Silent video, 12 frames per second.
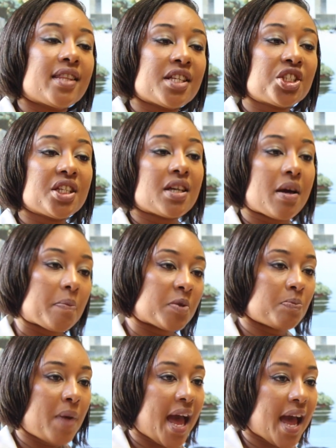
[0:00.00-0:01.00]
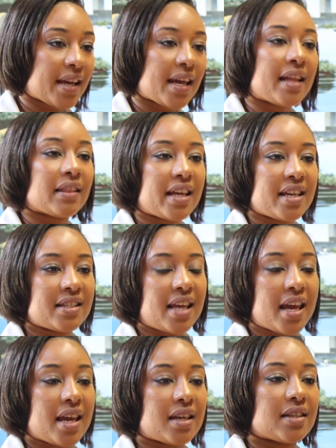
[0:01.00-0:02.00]
Then she comes back and
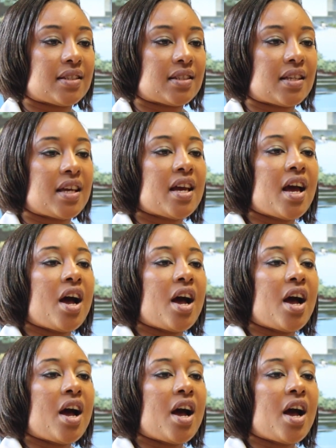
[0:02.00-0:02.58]
lays eggs.